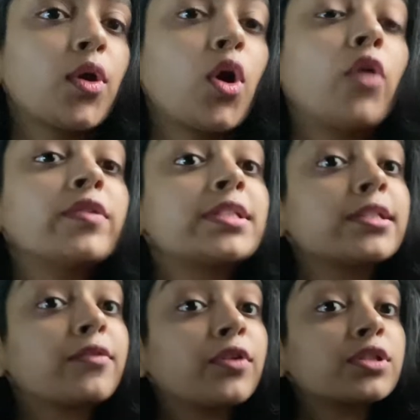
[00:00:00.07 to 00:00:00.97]
Obviously,
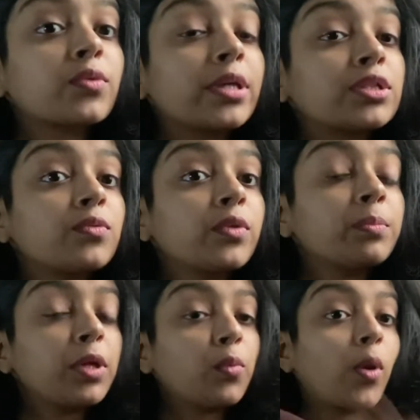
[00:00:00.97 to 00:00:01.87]
the first question would
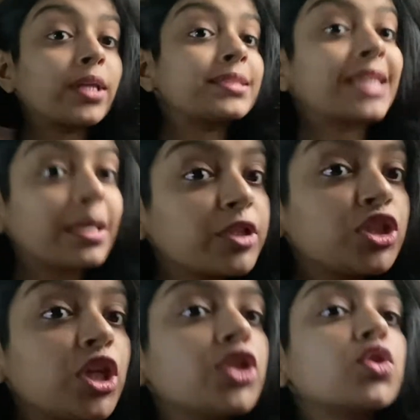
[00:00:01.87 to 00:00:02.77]
be, what is climate
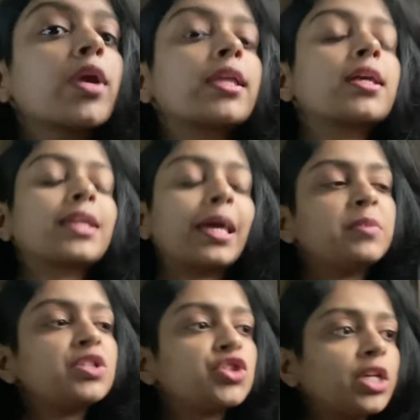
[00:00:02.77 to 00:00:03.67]
change? Okay, the
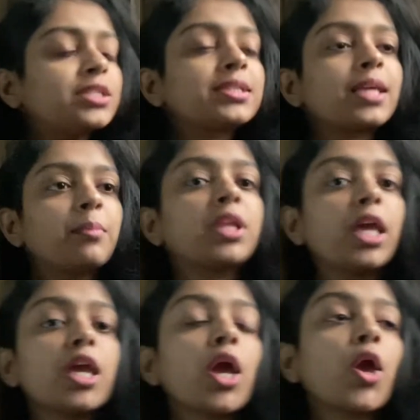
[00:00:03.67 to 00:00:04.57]
climate change is
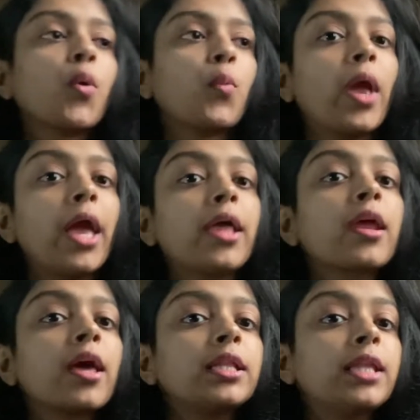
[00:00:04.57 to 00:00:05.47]
something where
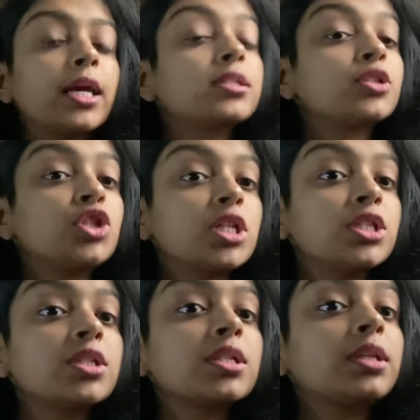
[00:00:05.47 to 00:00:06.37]
there's a
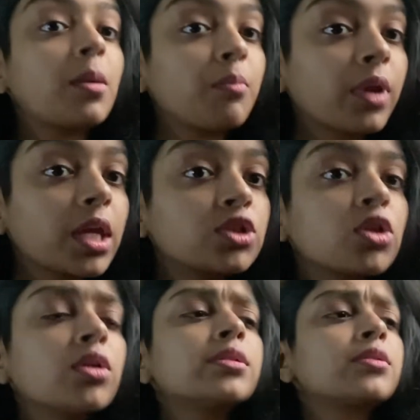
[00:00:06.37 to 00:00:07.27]
changes in
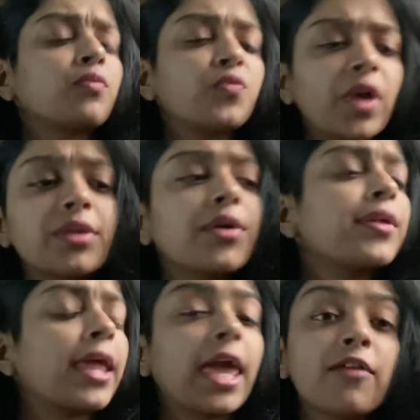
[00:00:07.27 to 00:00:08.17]
temperatures,
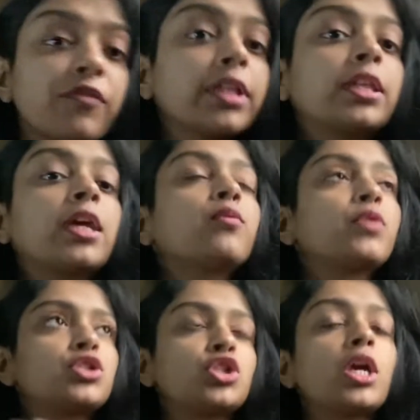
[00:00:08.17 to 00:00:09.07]
weather, everything
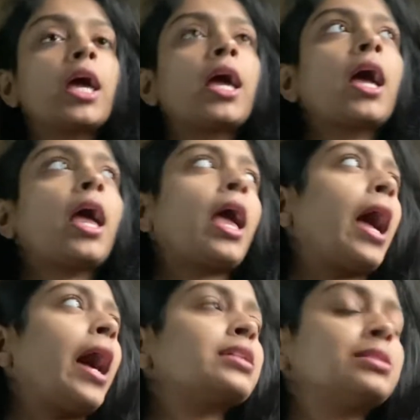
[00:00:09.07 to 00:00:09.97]
which
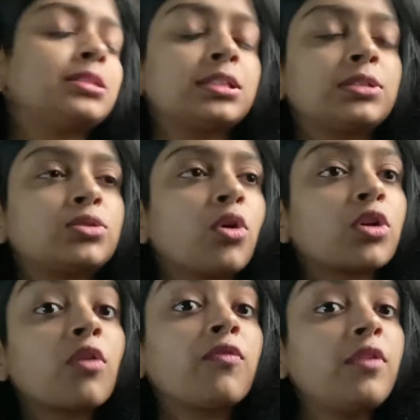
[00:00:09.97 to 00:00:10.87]
has sort
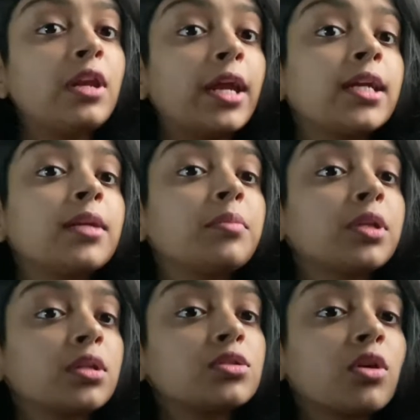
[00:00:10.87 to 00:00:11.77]
of led
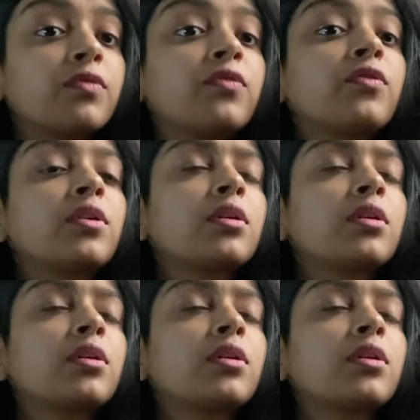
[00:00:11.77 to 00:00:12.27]
because of